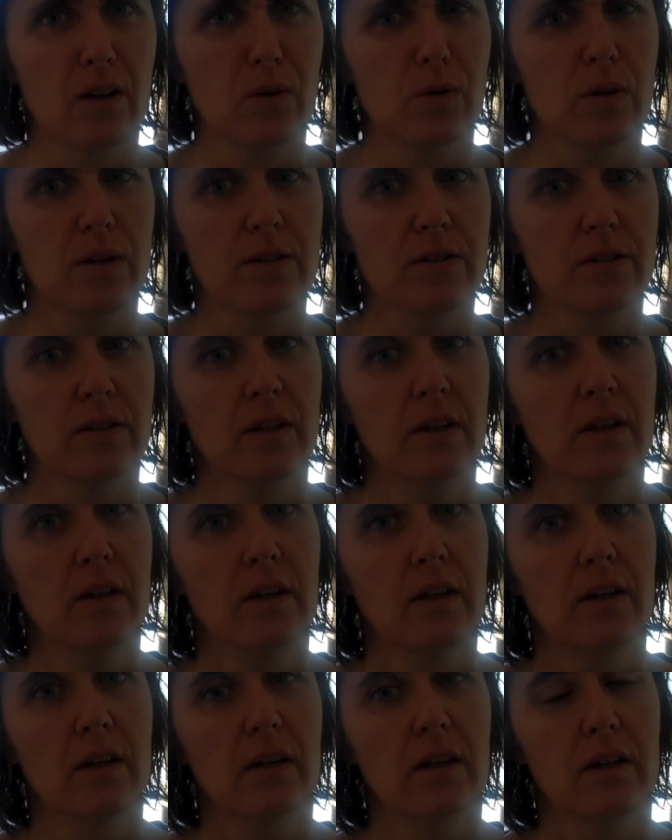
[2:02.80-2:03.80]
of course,
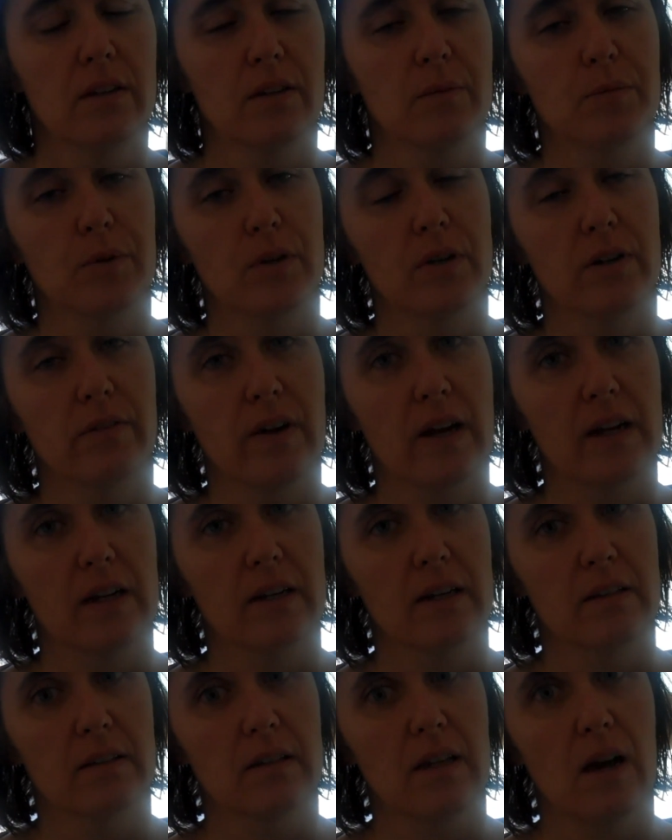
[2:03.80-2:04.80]
it's important to
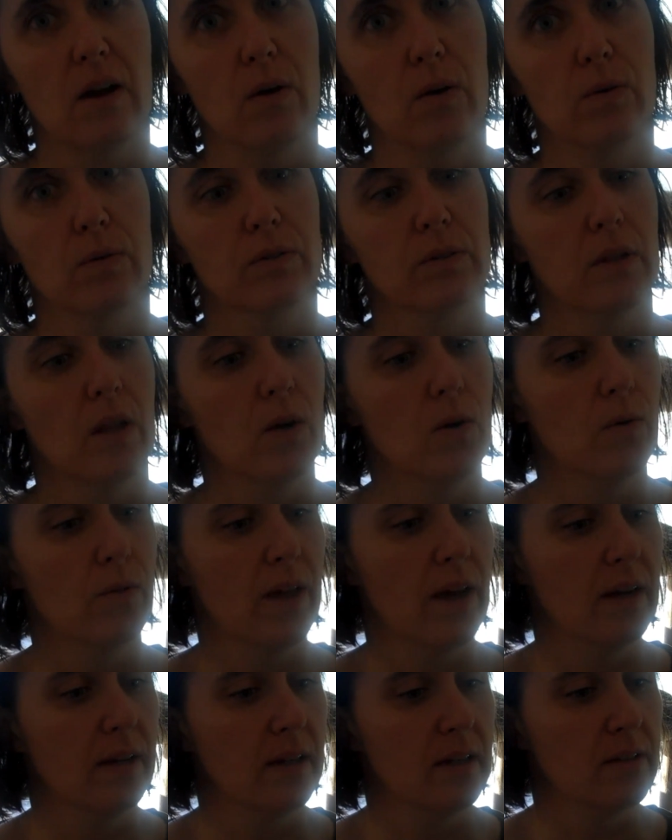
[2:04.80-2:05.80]
recognize how slow
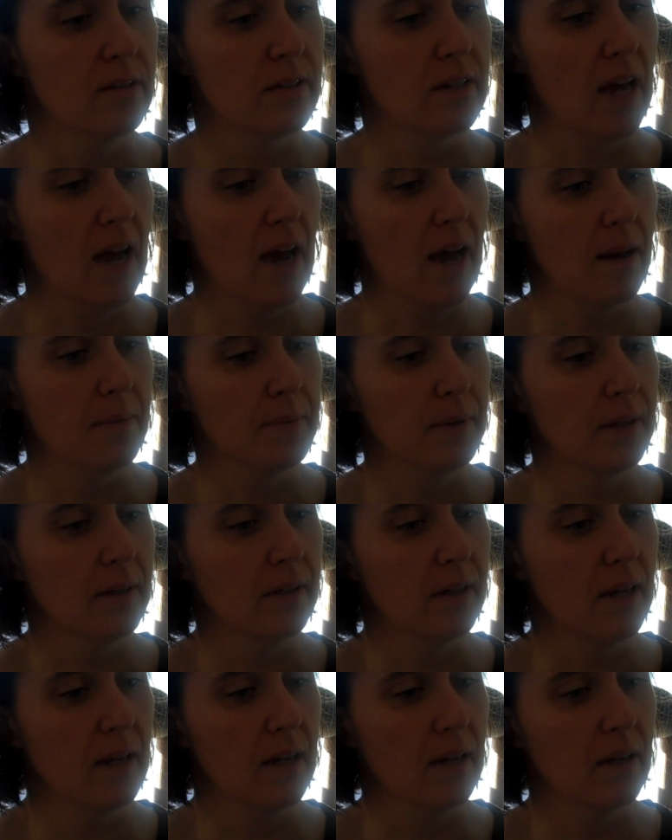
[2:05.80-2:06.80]
that needs to
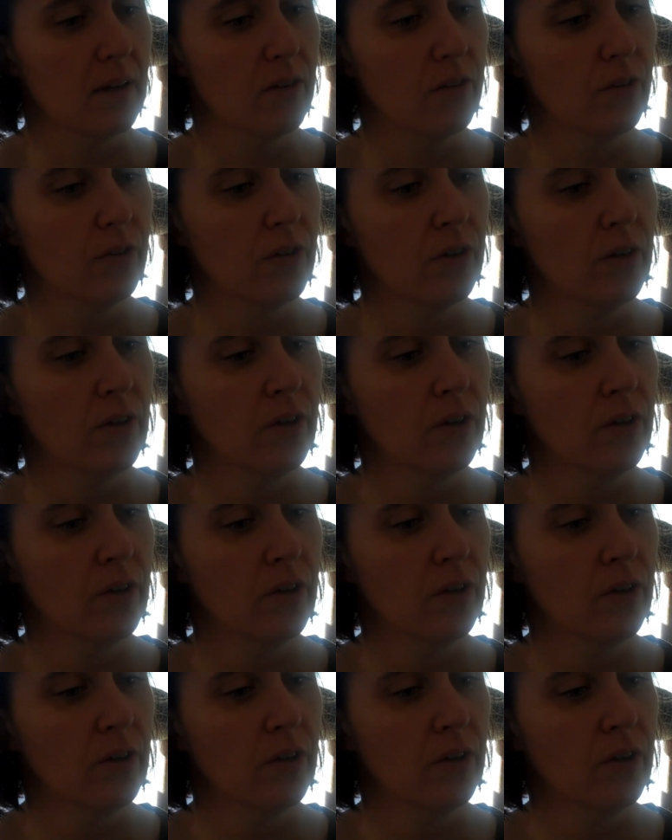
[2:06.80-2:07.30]
happen, and